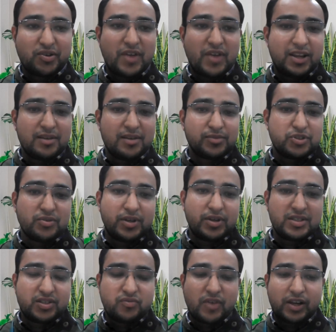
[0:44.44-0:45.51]
So
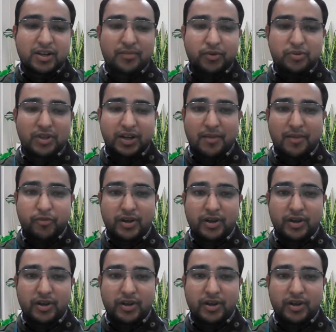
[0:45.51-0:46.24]
welcome students, welcome